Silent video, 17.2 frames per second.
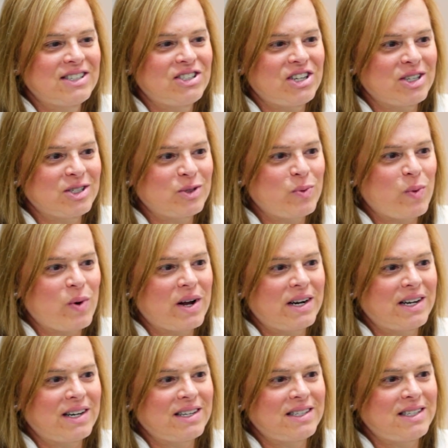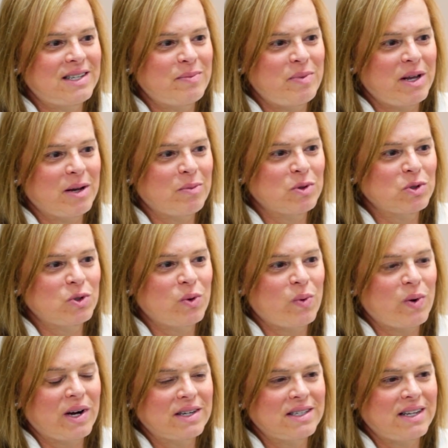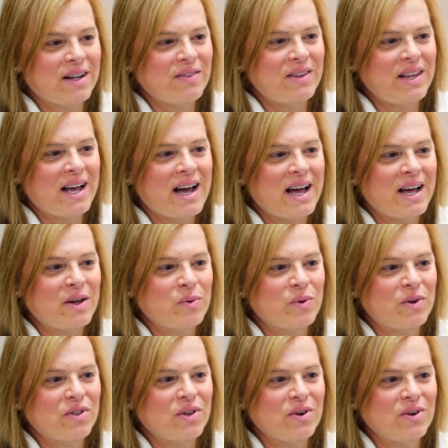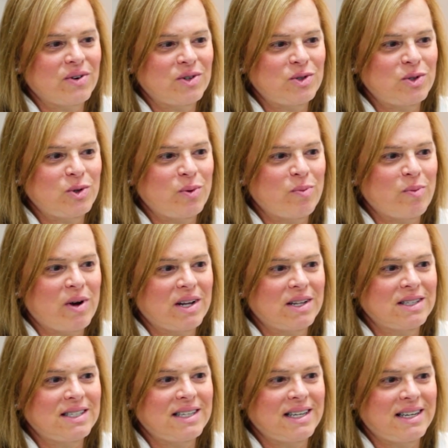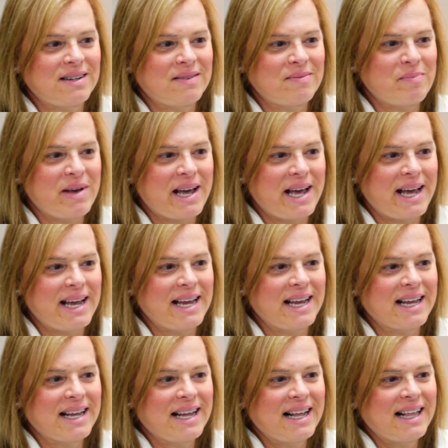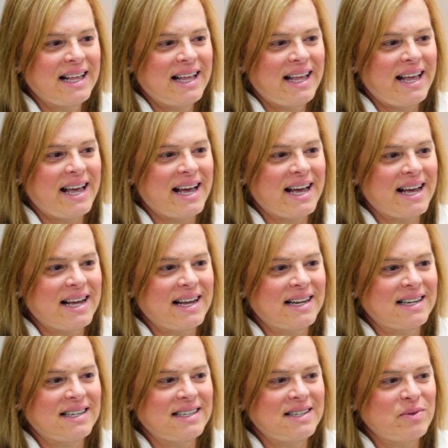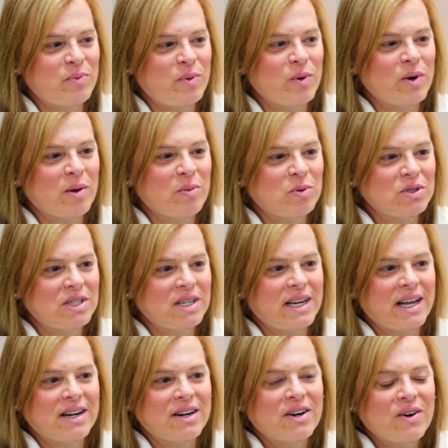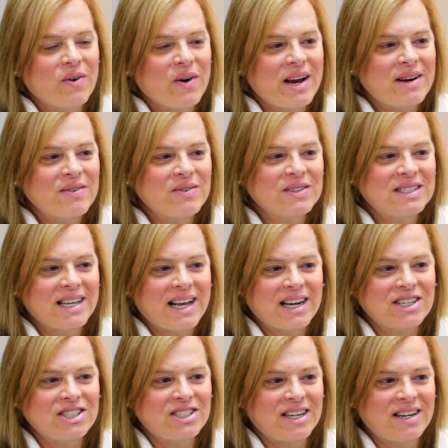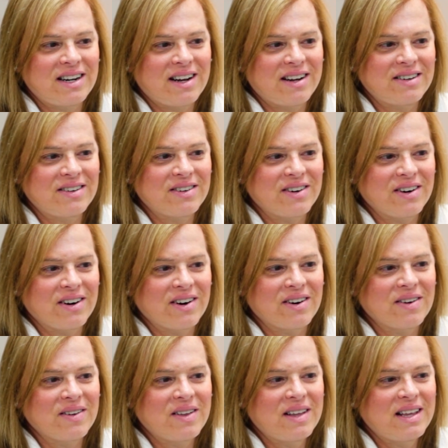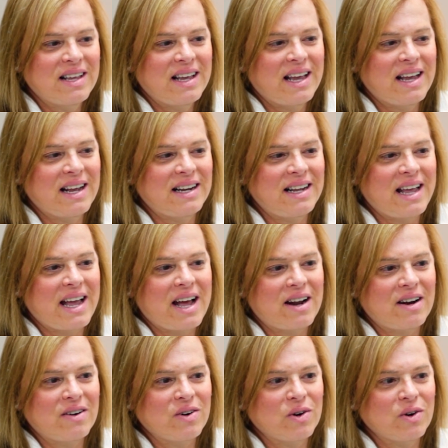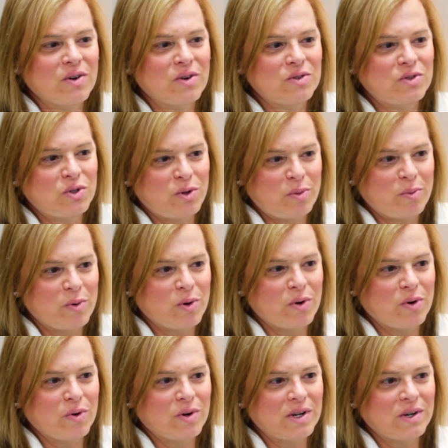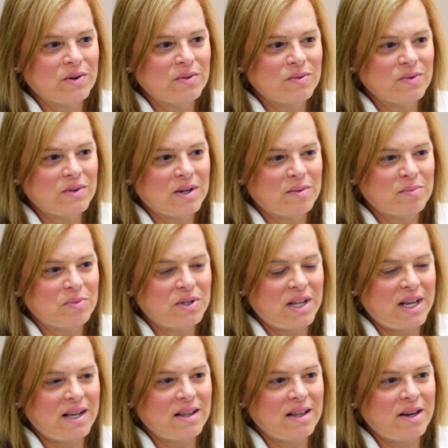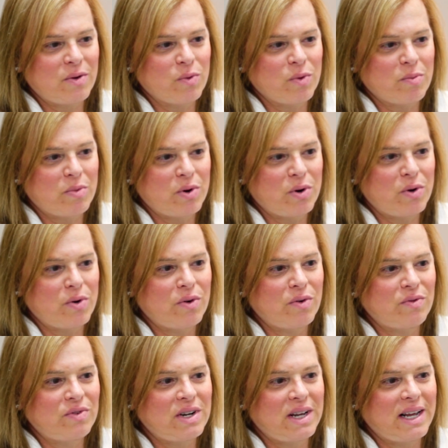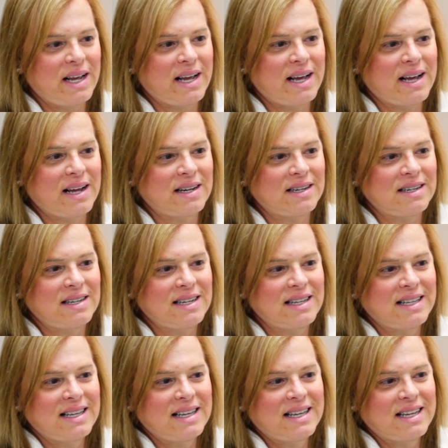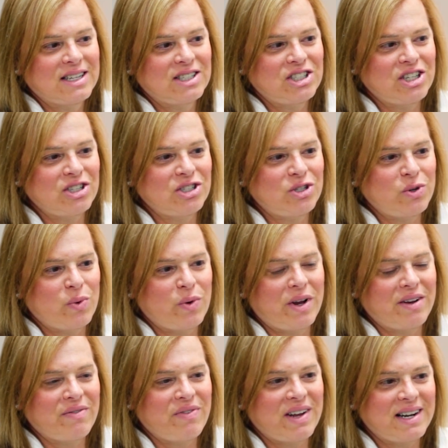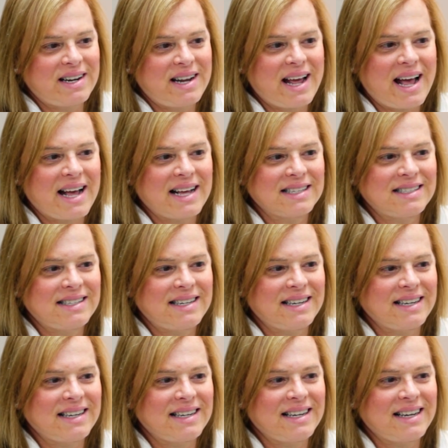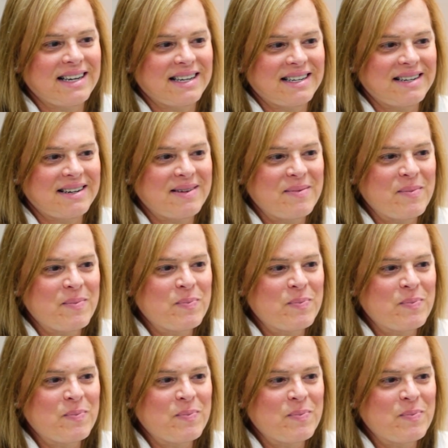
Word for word: just wanted to be able to walk down the aisle with her in two months in May. And we were able to get a great resection on her and get her tumor completely removed, and she's doing fantastic, and